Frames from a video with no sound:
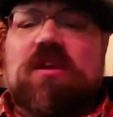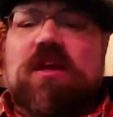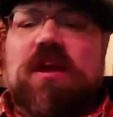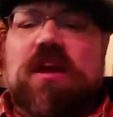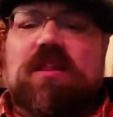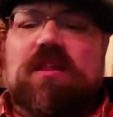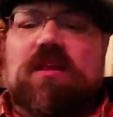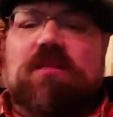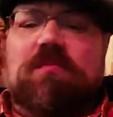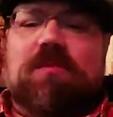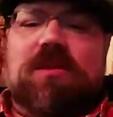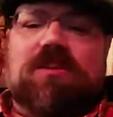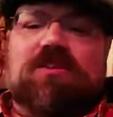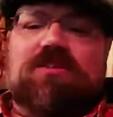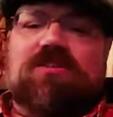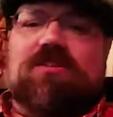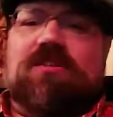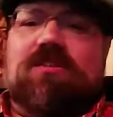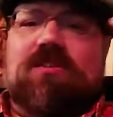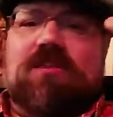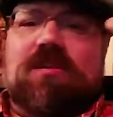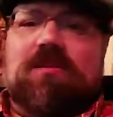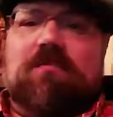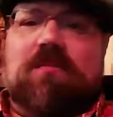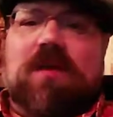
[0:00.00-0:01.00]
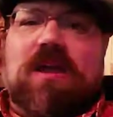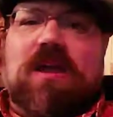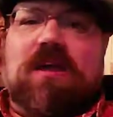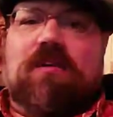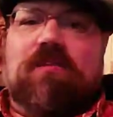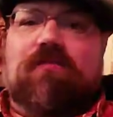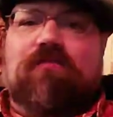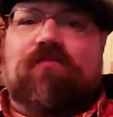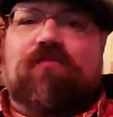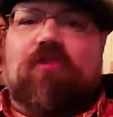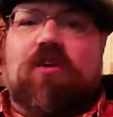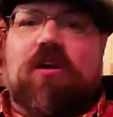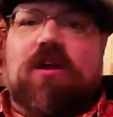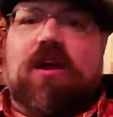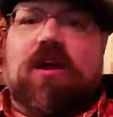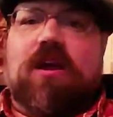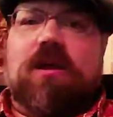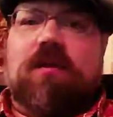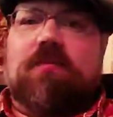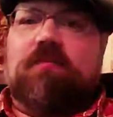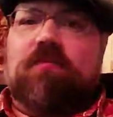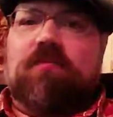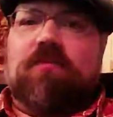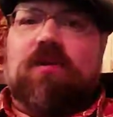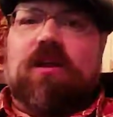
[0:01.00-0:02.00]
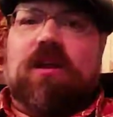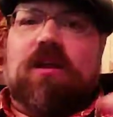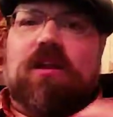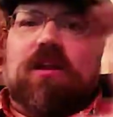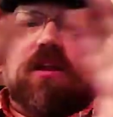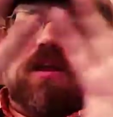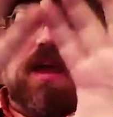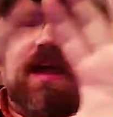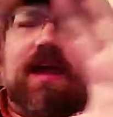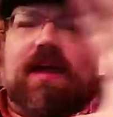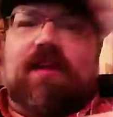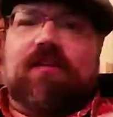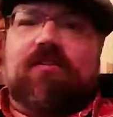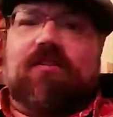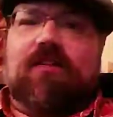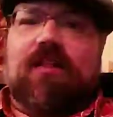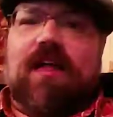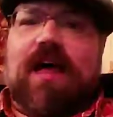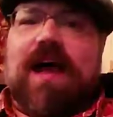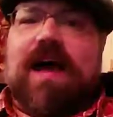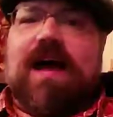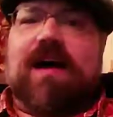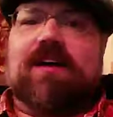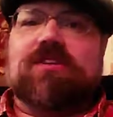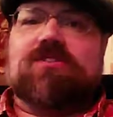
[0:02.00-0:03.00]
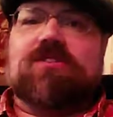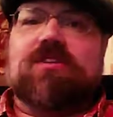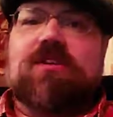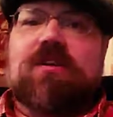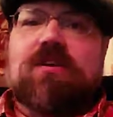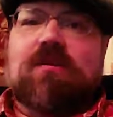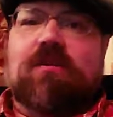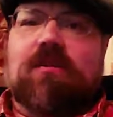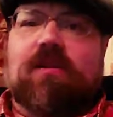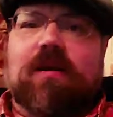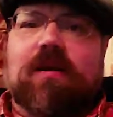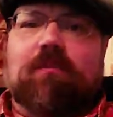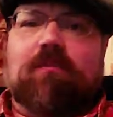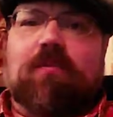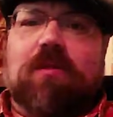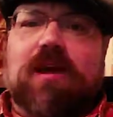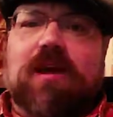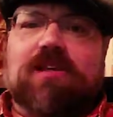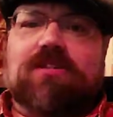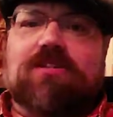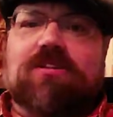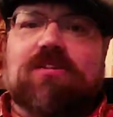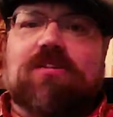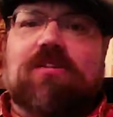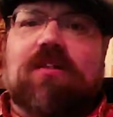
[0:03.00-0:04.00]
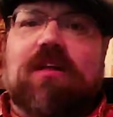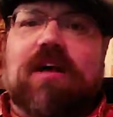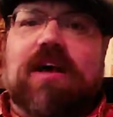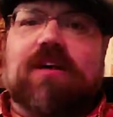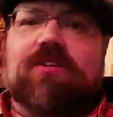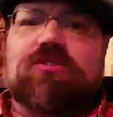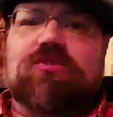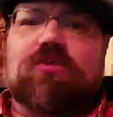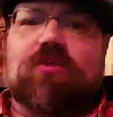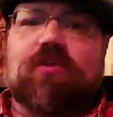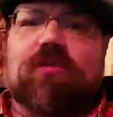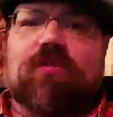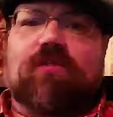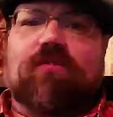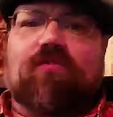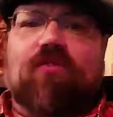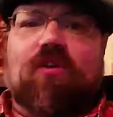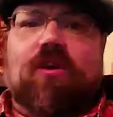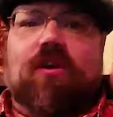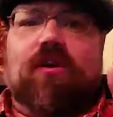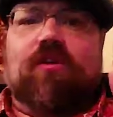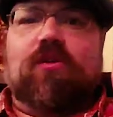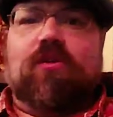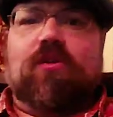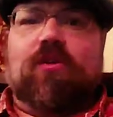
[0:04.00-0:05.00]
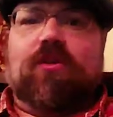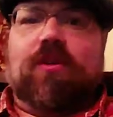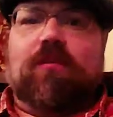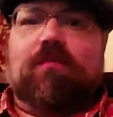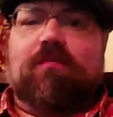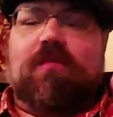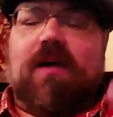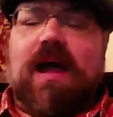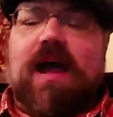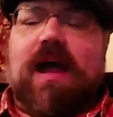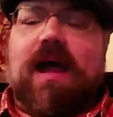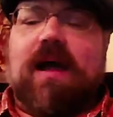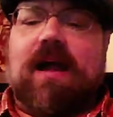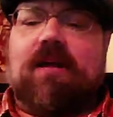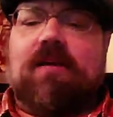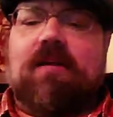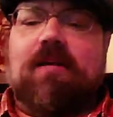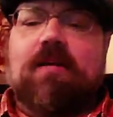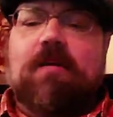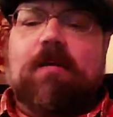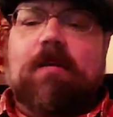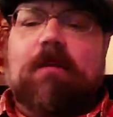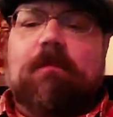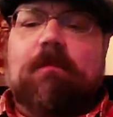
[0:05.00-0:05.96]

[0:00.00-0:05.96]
and they basically made a frame, and it had glass, like plexiglass on the front and on the back.